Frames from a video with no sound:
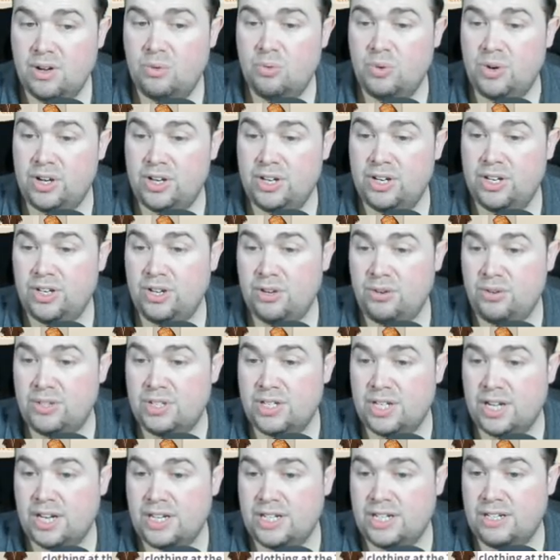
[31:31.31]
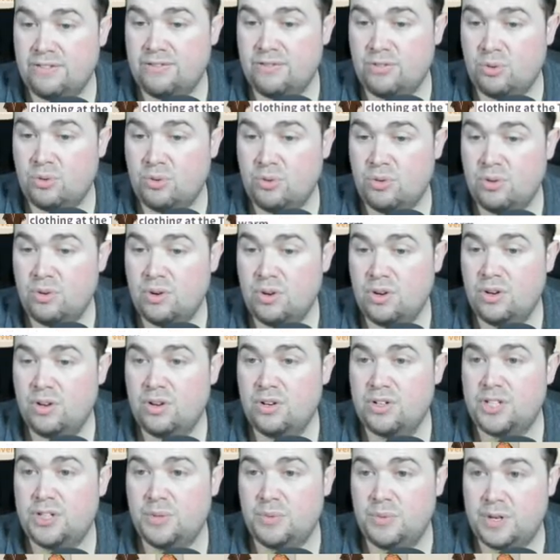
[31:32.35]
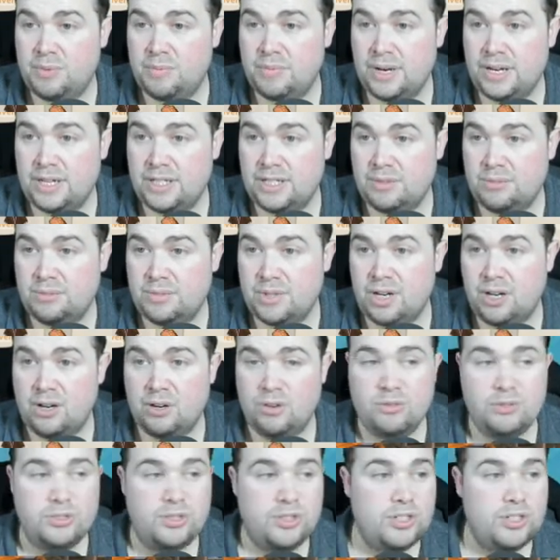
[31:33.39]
we're going to use the 84 so we can make some clothes,